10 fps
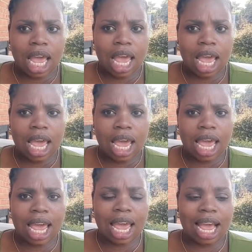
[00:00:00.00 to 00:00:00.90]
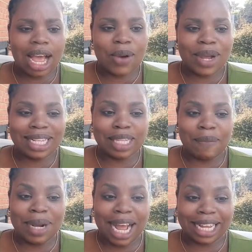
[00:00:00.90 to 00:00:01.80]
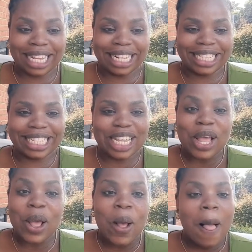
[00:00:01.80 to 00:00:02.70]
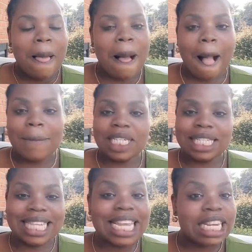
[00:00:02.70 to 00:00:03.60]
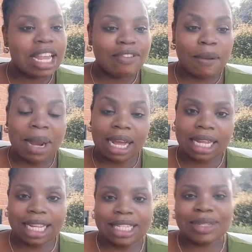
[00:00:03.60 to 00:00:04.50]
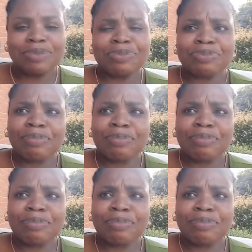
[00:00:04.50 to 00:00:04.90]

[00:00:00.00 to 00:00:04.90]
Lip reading: say, where's a block it? I'm still never block it.